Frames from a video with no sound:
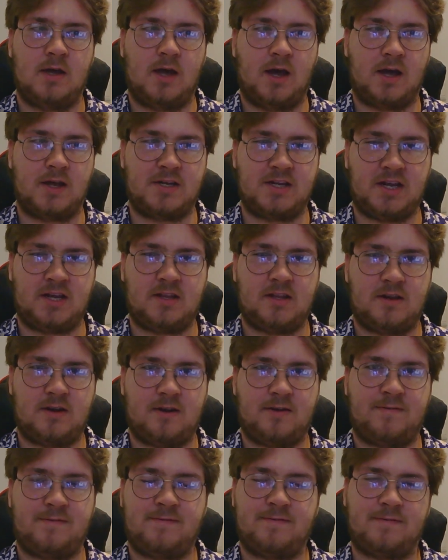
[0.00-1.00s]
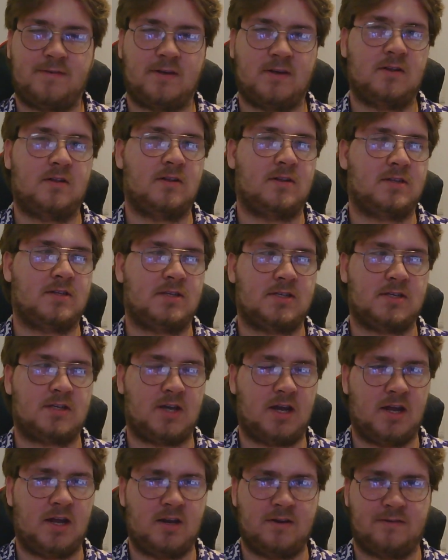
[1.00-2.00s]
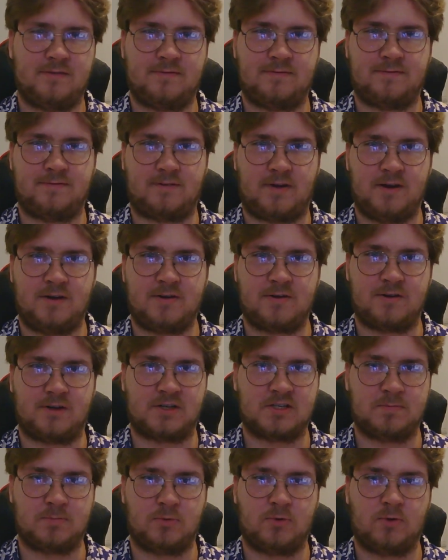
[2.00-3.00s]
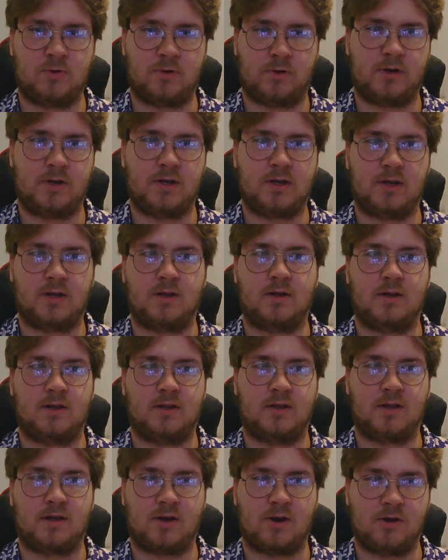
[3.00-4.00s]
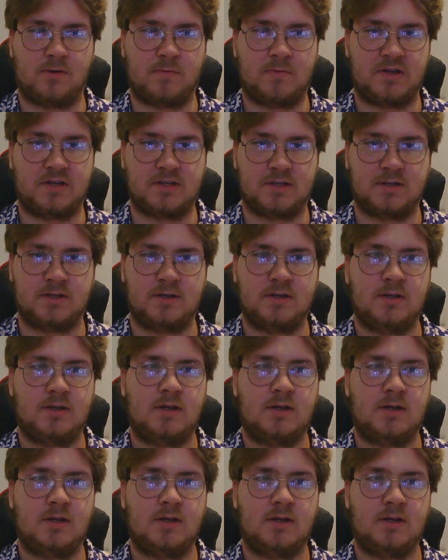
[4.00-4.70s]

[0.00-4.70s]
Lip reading: deck that I feel is kind of underexplored in the current meta.